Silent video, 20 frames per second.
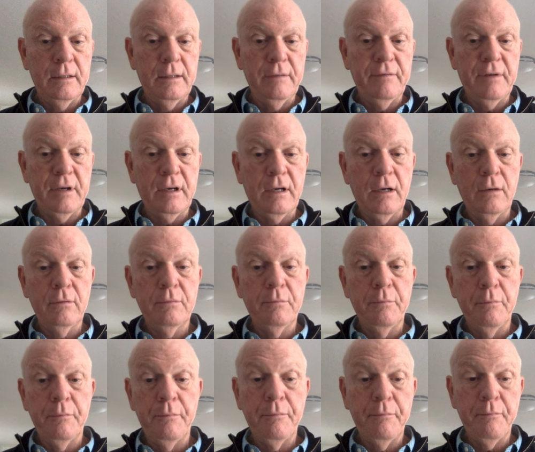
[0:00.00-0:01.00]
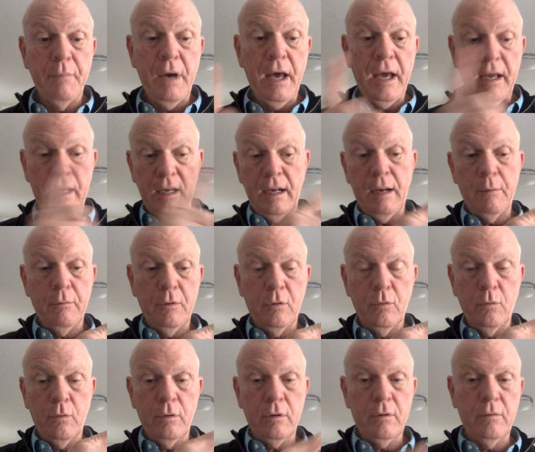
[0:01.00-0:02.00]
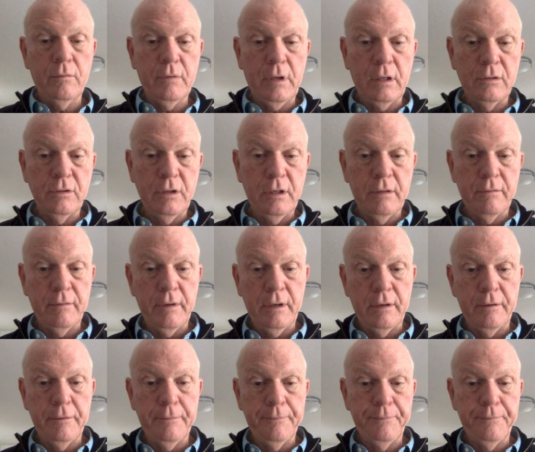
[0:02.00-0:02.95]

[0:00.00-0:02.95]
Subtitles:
If I go back and I'm going to work on that generator,